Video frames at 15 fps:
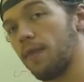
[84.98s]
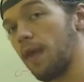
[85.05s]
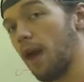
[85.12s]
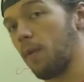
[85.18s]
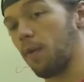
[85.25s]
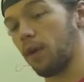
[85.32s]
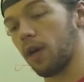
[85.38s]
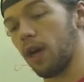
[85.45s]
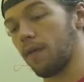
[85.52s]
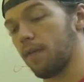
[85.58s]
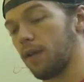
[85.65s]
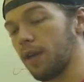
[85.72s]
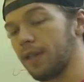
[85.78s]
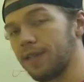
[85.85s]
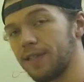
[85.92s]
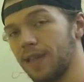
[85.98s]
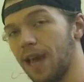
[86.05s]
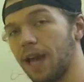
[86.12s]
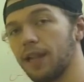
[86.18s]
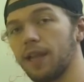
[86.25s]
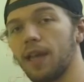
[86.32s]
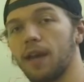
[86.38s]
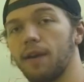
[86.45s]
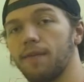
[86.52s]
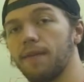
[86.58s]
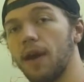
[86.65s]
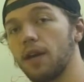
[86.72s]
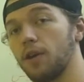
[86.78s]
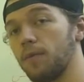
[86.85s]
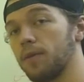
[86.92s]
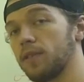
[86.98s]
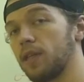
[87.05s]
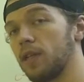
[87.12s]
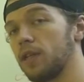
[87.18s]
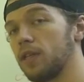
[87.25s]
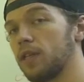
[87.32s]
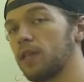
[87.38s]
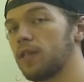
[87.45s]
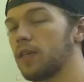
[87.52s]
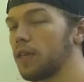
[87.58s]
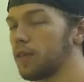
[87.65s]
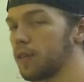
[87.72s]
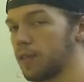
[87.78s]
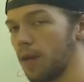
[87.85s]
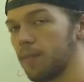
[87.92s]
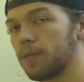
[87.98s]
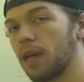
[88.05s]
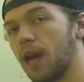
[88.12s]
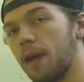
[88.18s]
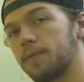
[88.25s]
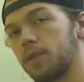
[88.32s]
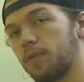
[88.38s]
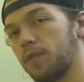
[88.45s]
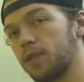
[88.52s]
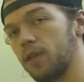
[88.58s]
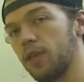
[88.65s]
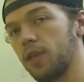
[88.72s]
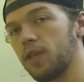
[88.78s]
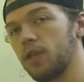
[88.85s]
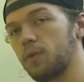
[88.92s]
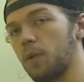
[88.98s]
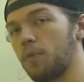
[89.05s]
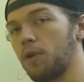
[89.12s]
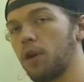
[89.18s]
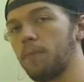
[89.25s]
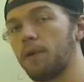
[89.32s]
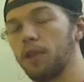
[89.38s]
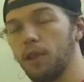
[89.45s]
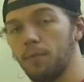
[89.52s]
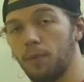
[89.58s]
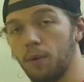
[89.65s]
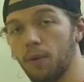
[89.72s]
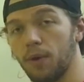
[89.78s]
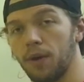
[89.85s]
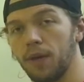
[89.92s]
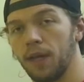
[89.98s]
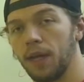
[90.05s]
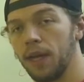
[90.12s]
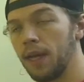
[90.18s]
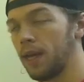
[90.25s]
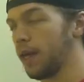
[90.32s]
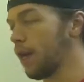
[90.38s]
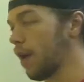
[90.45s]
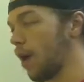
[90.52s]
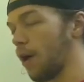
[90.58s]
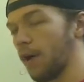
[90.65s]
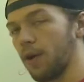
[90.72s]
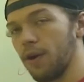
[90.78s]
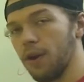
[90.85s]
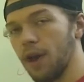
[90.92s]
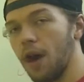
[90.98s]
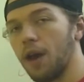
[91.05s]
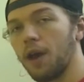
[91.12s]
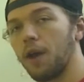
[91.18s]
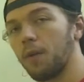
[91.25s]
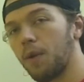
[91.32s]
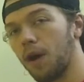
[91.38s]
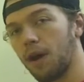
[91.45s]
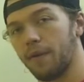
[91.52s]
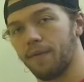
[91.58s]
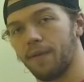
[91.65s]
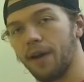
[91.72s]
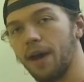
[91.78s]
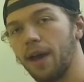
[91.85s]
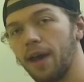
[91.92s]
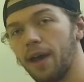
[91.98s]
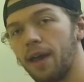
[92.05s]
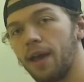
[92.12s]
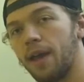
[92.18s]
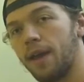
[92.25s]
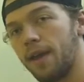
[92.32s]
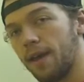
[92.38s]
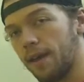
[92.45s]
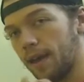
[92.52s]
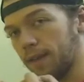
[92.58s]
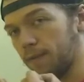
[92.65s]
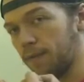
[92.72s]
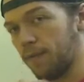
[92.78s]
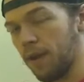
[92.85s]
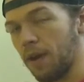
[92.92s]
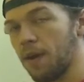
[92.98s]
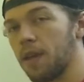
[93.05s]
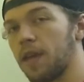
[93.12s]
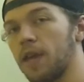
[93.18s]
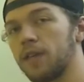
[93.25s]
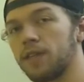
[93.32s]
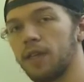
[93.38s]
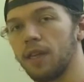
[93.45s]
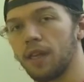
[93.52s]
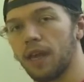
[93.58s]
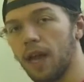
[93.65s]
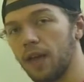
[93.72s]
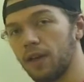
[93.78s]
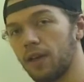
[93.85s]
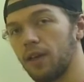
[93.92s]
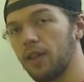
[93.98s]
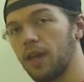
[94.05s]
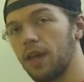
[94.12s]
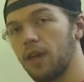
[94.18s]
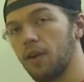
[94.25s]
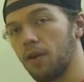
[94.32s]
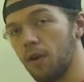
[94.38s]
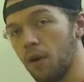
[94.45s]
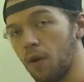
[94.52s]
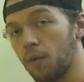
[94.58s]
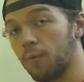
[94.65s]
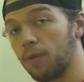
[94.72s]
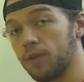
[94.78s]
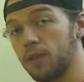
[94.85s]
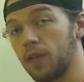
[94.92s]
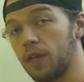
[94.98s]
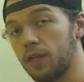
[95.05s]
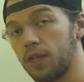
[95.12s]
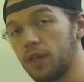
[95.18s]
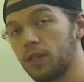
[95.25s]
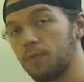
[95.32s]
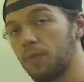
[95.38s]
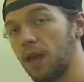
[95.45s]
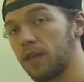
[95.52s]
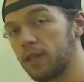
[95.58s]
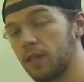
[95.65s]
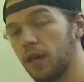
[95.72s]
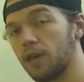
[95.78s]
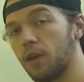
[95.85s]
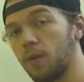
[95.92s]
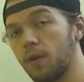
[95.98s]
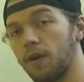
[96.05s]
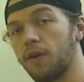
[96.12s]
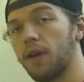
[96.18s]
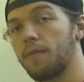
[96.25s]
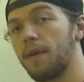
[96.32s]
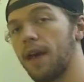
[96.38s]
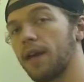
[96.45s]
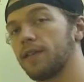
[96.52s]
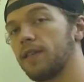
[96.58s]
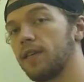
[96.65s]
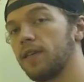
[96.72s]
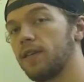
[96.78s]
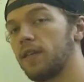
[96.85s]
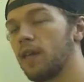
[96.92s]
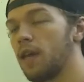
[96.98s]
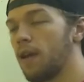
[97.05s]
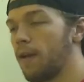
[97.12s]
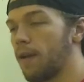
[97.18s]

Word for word: that will cover exactly how to find your percentages. Sometimes the percentages we put up on the board are not on Wattify. It's very easy to calculate your own percentages based on your one rep maxes.